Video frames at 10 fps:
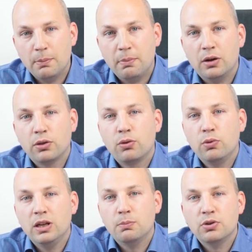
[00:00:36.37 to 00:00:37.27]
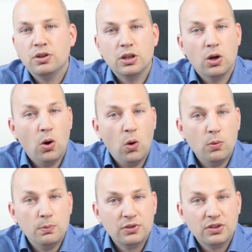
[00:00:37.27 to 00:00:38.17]
about 3D printing
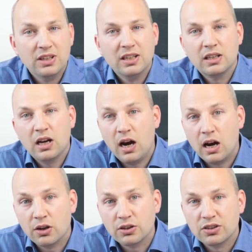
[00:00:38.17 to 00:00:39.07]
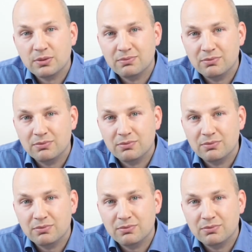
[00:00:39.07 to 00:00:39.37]
homes, cars,